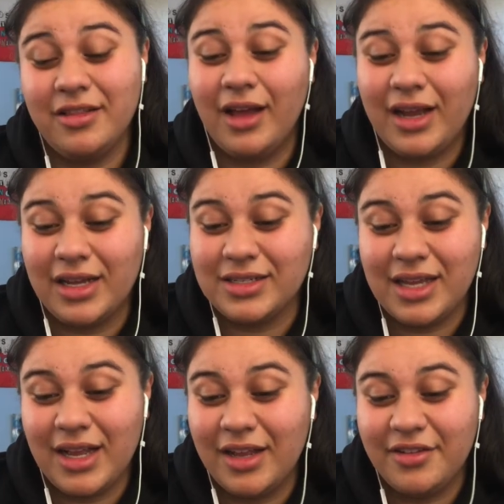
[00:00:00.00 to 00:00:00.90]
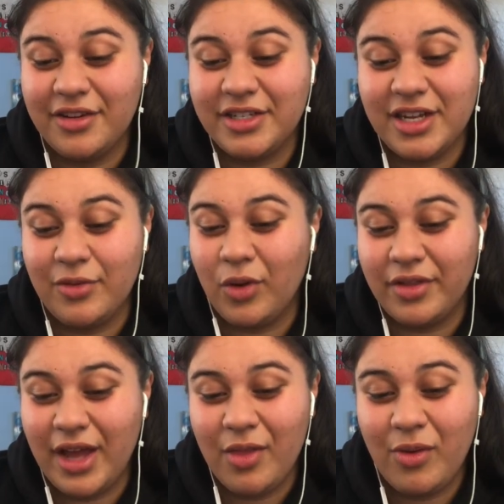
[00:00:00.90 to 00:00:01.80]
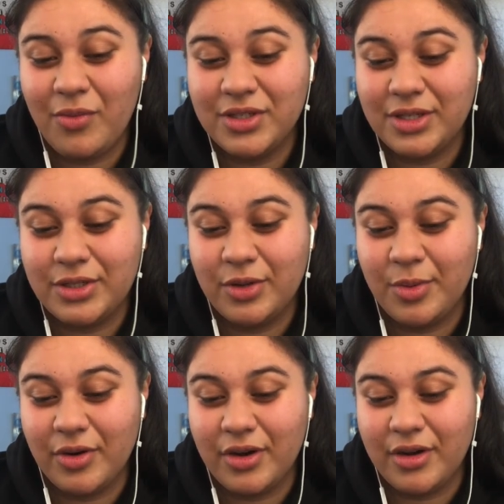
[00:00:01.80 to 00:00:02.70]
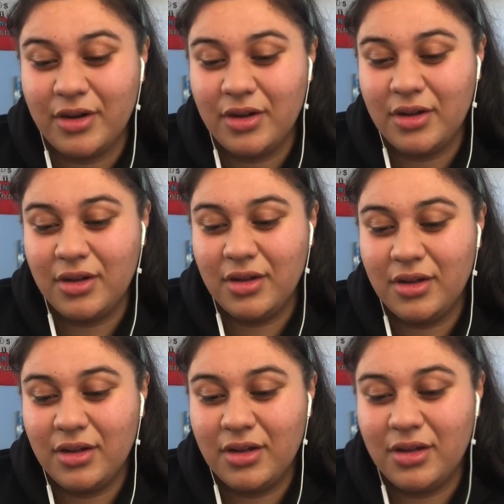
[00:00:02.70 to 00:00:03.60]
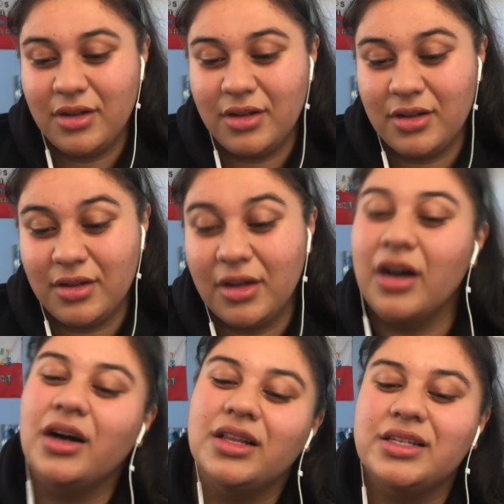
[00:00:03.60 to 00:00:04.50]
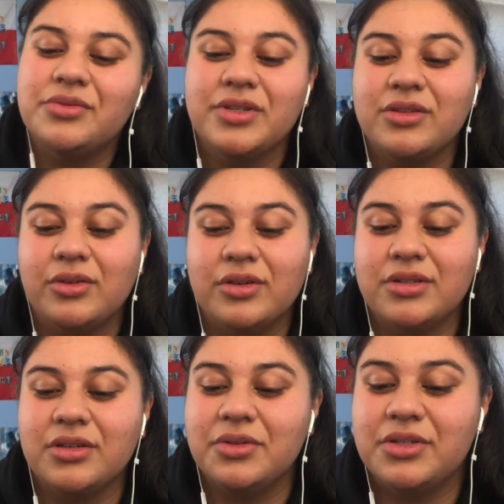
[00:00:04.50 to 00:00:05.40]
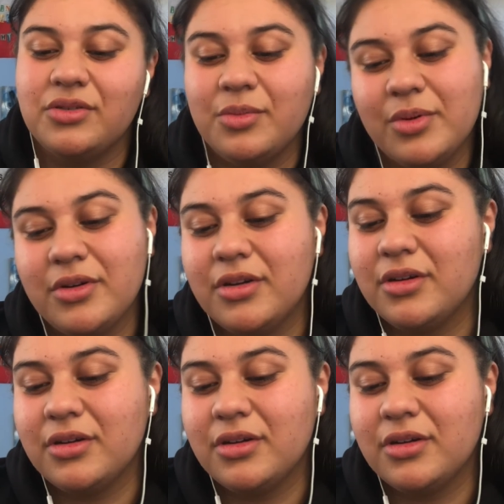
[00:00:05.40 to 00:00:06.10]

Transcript: Like I said, I don't know shit. Well, the other one was a Subaru. Oh, this one's also a Subaru